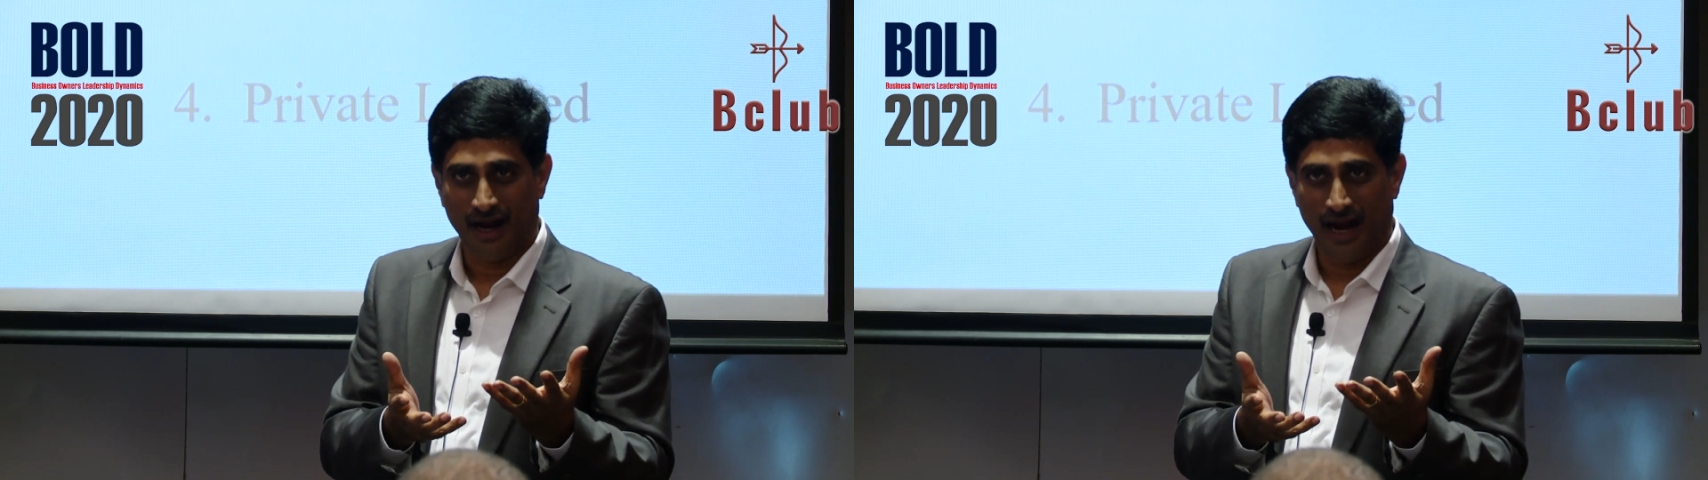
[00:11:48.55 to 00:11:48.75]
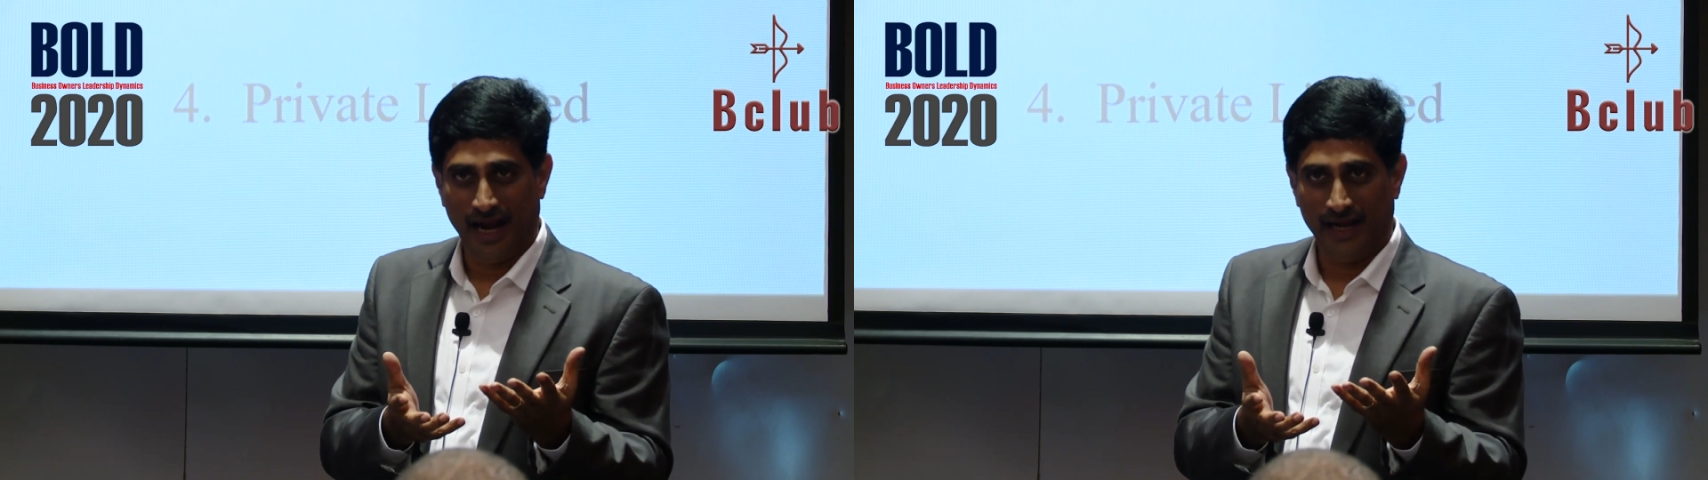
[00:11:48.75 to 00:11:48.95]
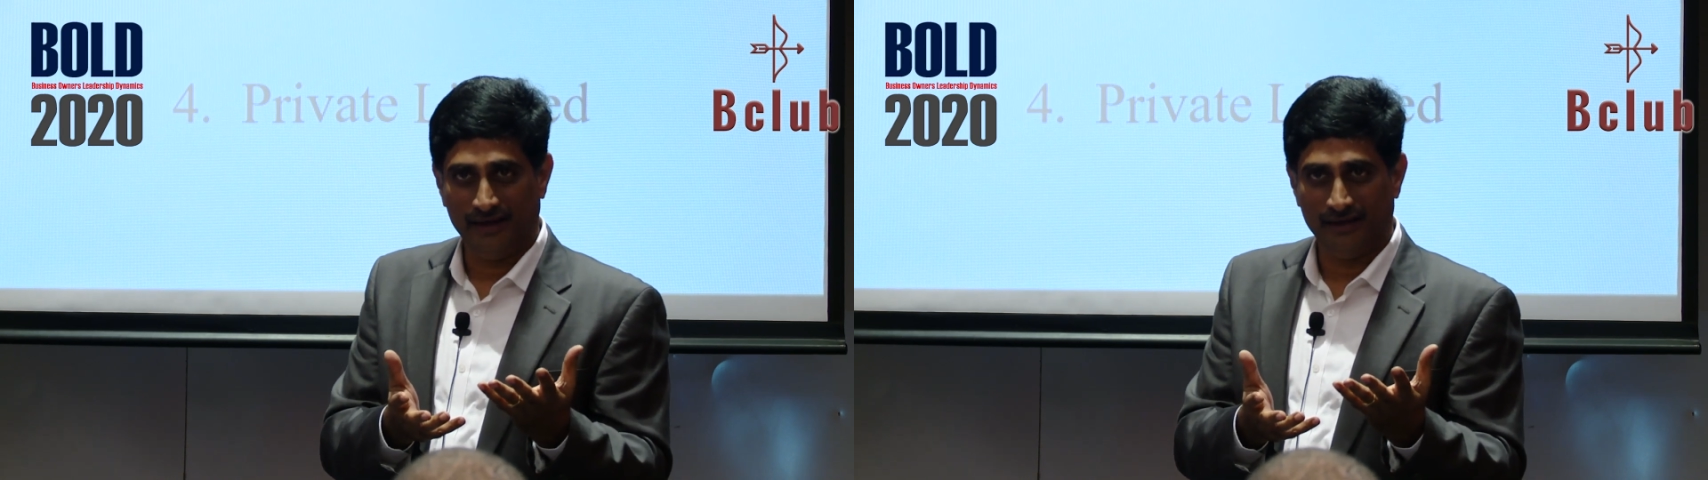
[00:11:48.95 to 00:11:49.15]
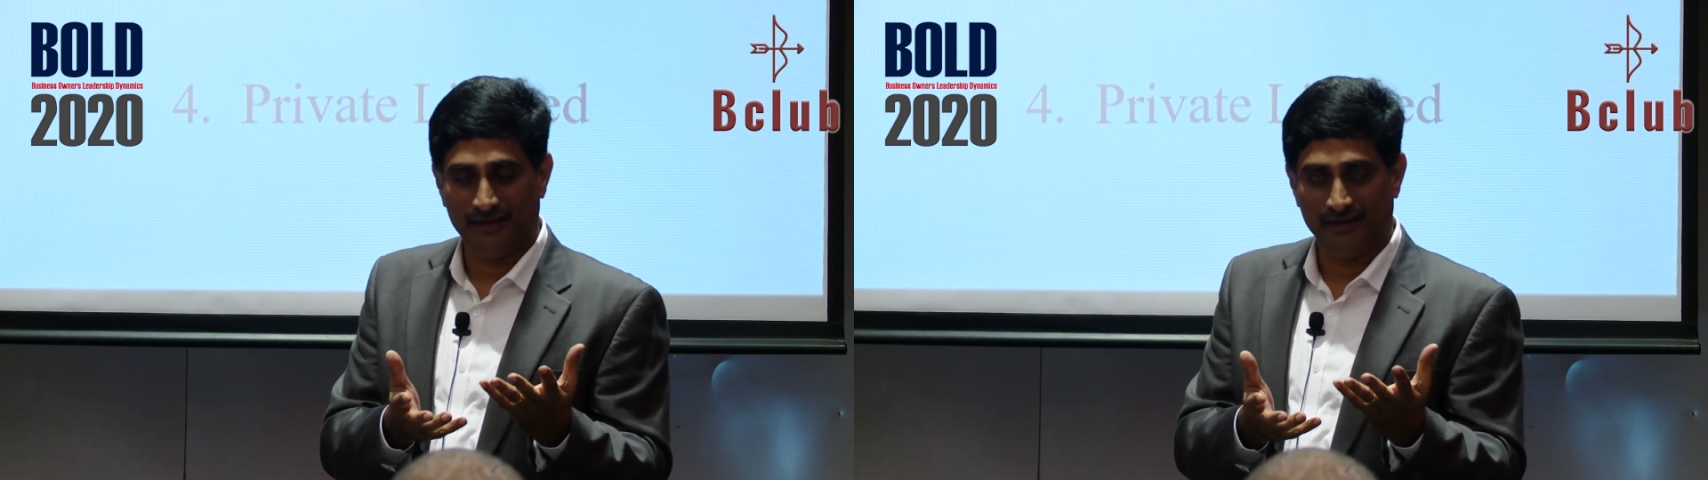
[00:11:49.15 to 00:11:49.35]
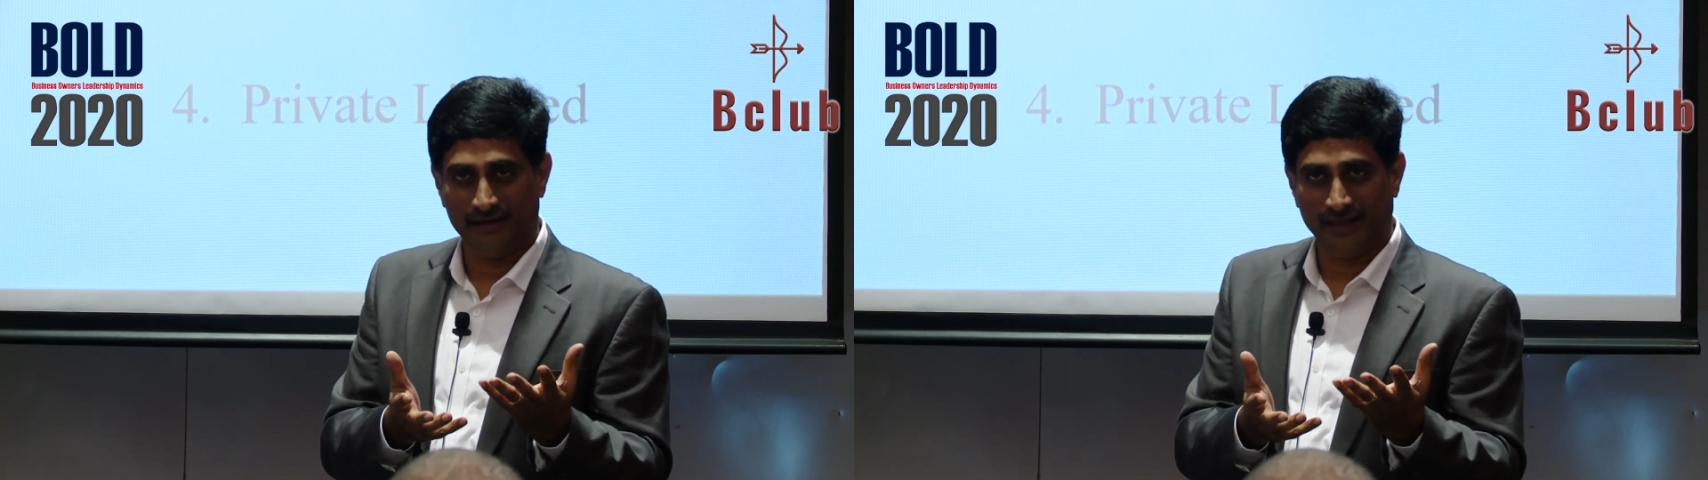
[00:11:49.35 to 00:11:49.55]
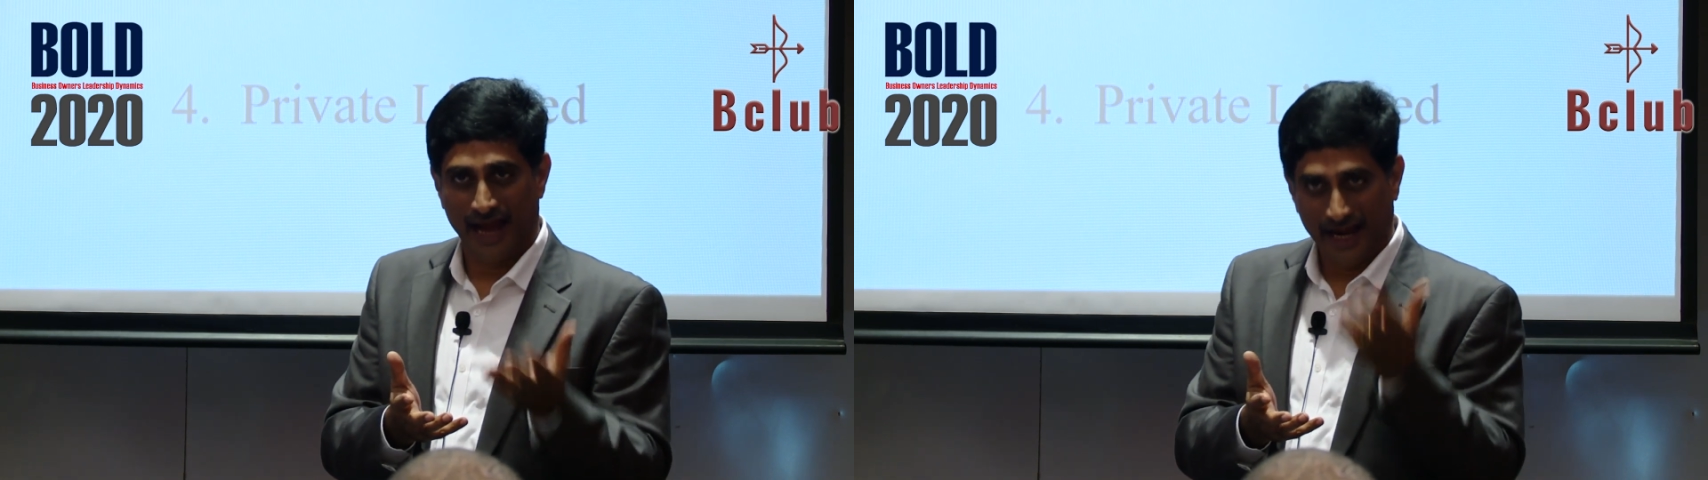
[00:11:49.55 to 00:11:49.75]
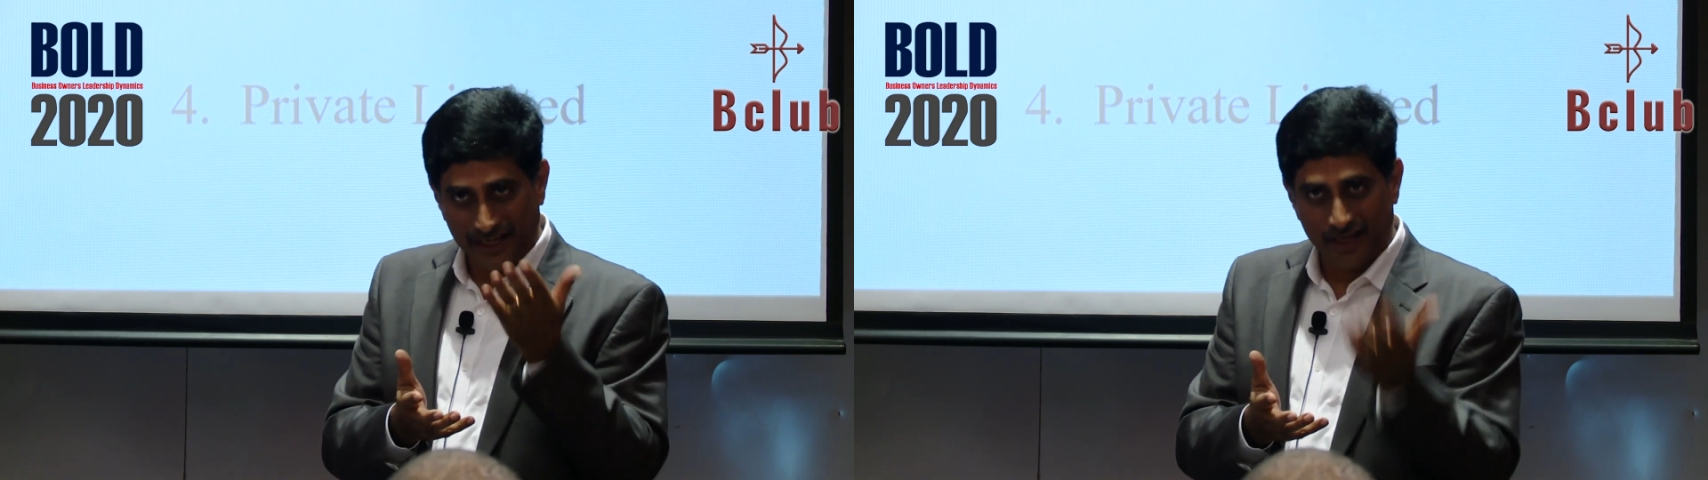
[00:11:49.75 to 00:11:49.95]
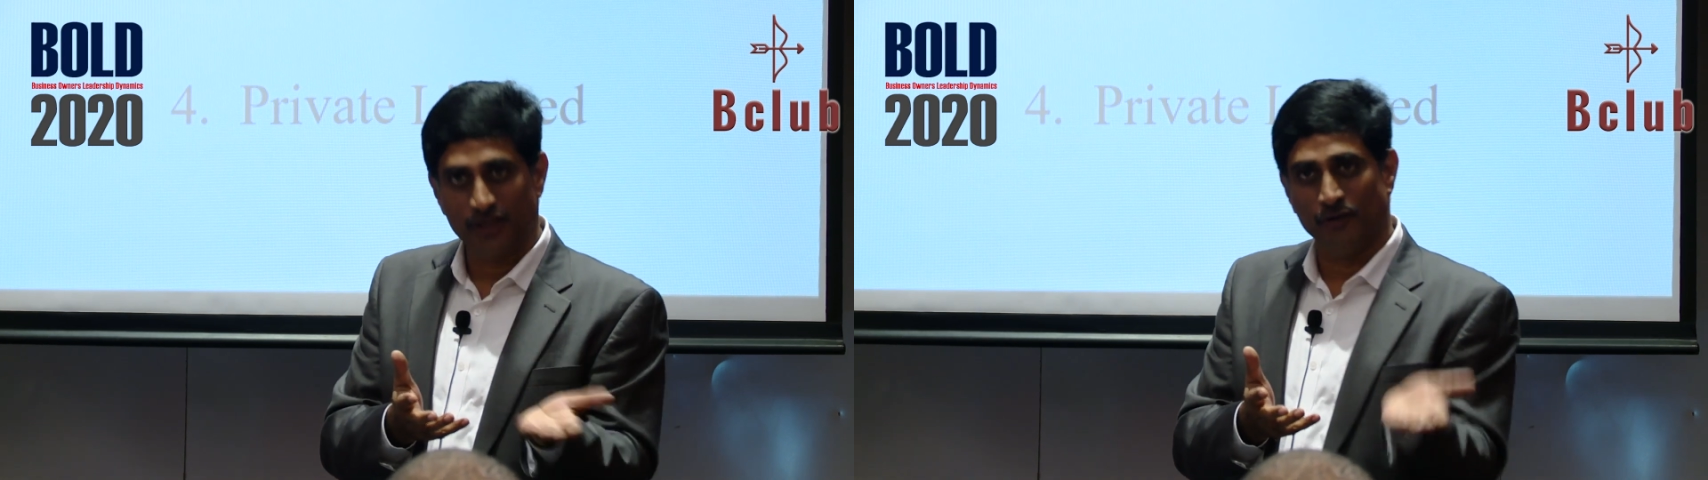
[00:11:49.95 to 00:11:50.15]
and the
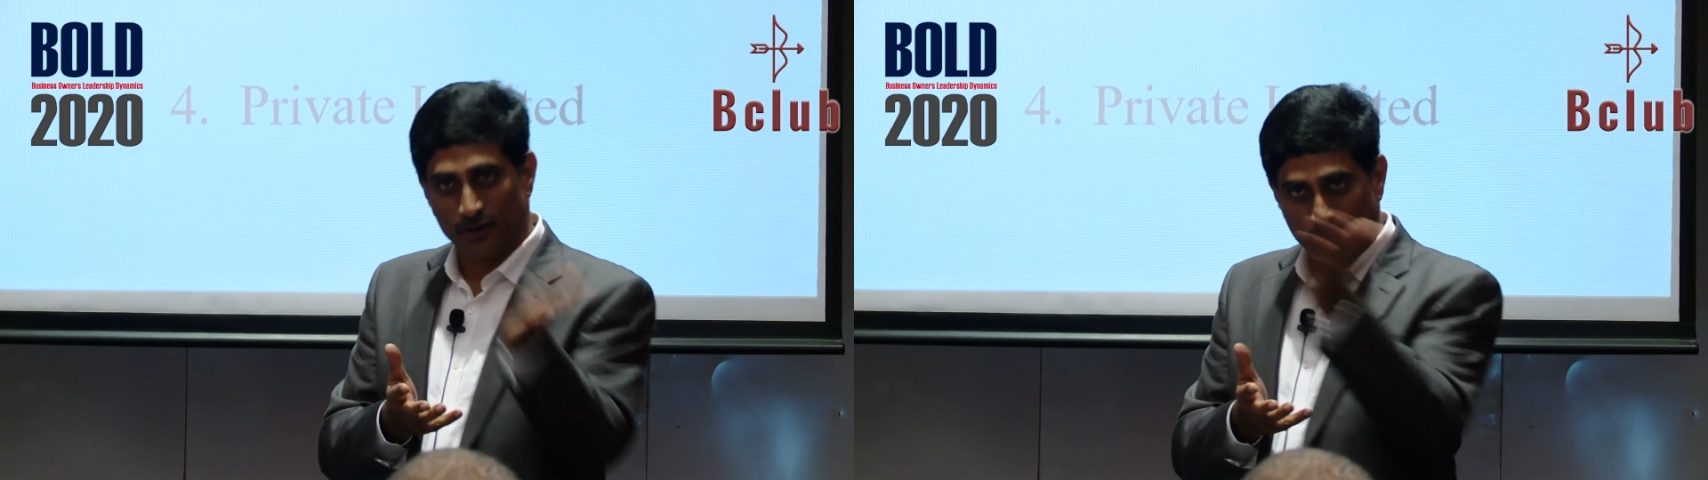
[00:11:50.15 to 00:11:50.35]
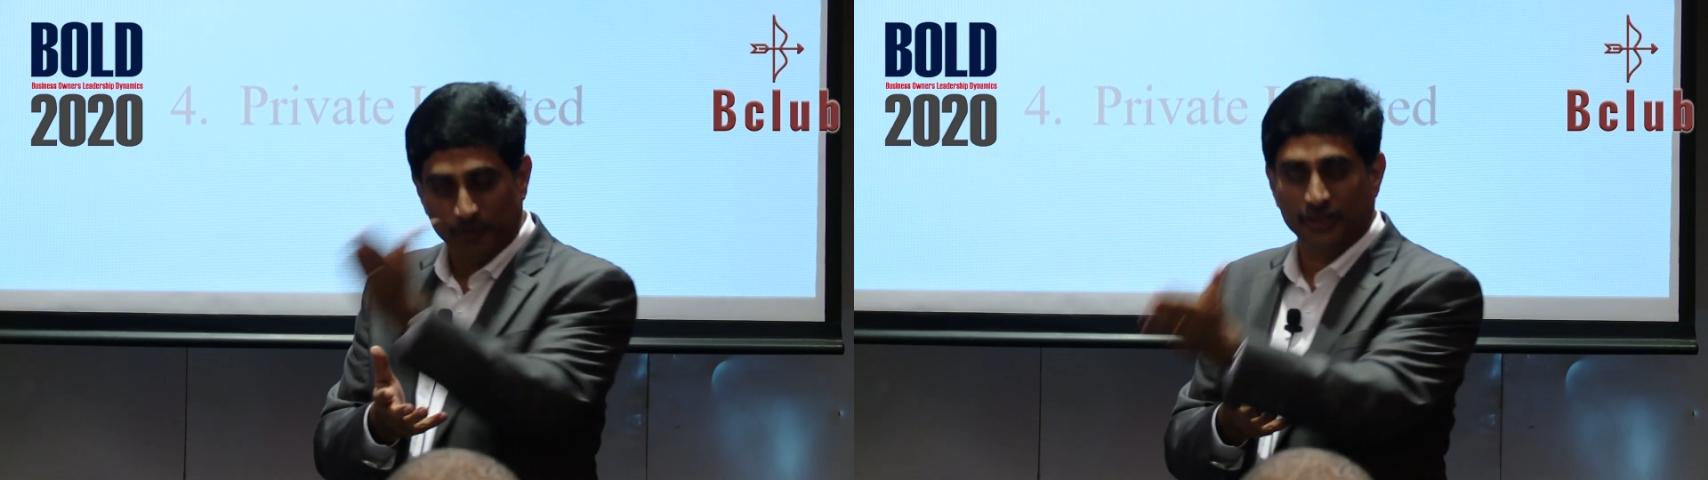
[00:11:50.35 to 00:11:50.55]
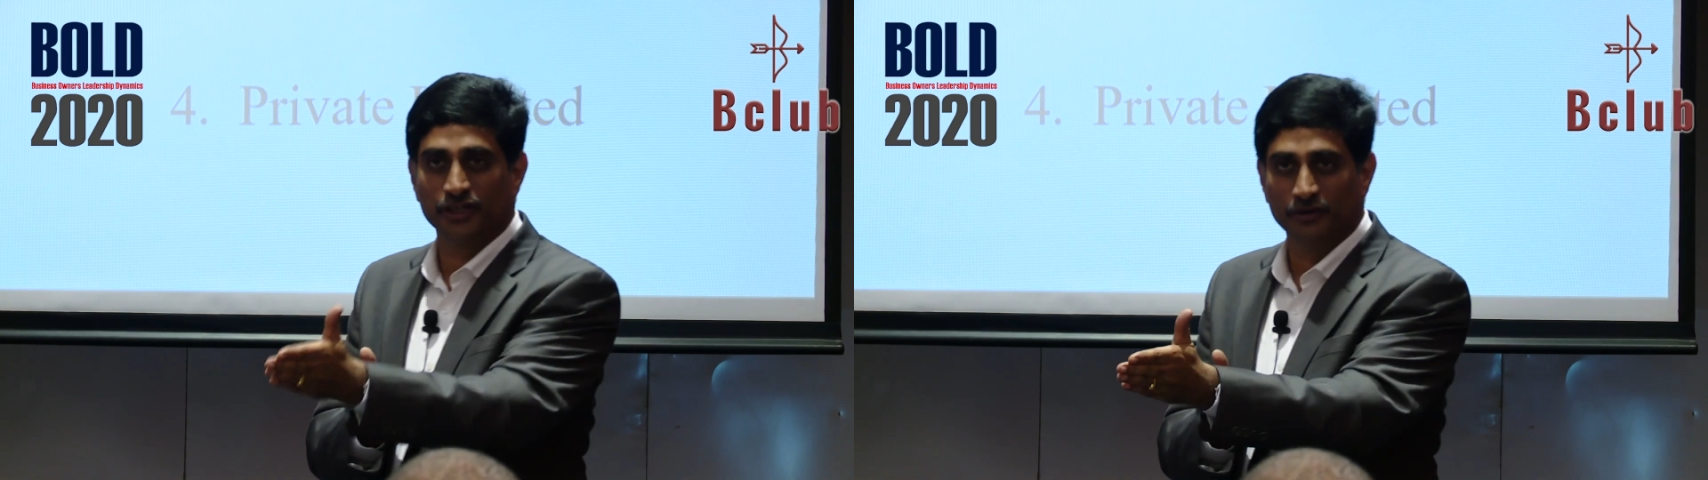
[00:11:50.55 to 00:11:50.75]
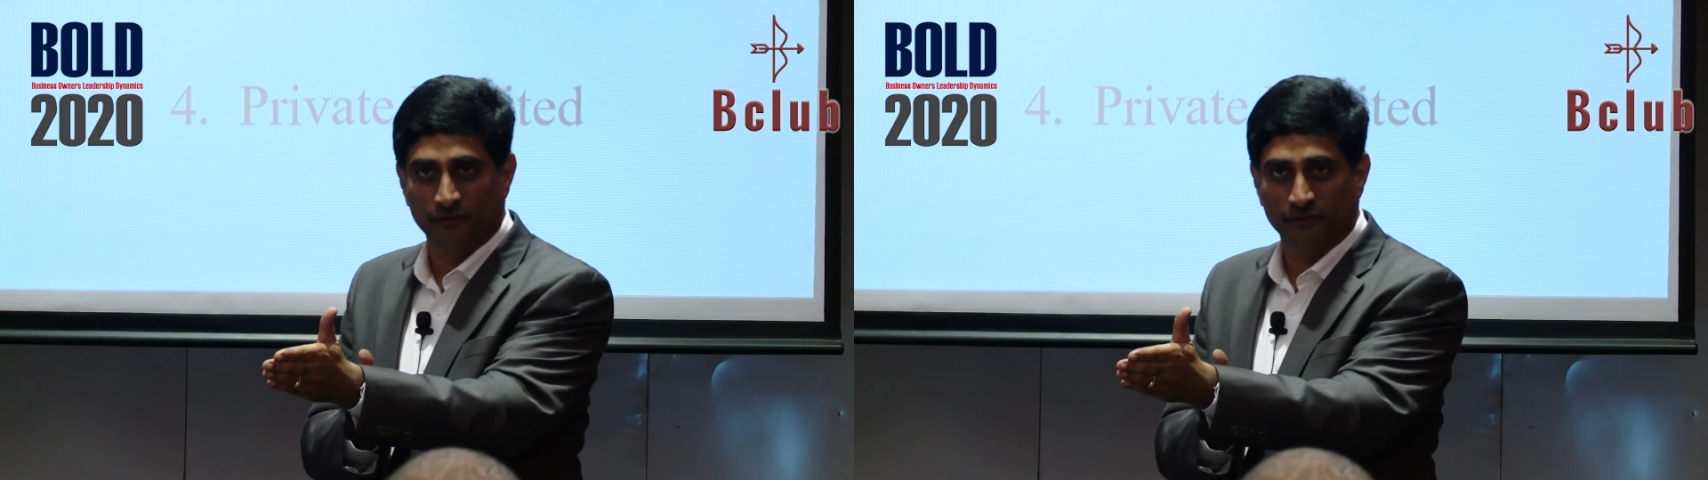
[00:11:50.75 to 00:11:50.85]
idea you want to put it